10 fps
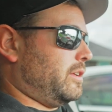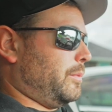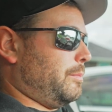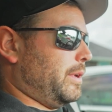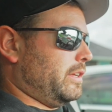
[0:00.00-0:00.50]
Can
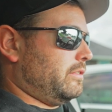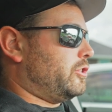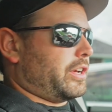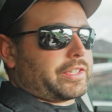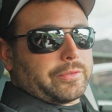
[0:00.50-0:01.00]
we beat
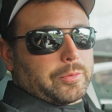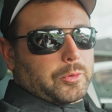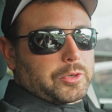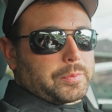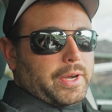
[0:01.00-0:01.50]
Justin from
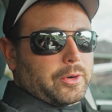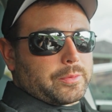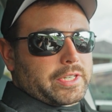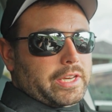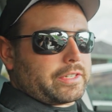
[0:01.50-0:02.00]
Horsepower
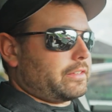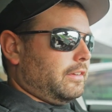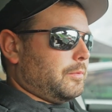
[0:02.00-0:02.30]
Obsessed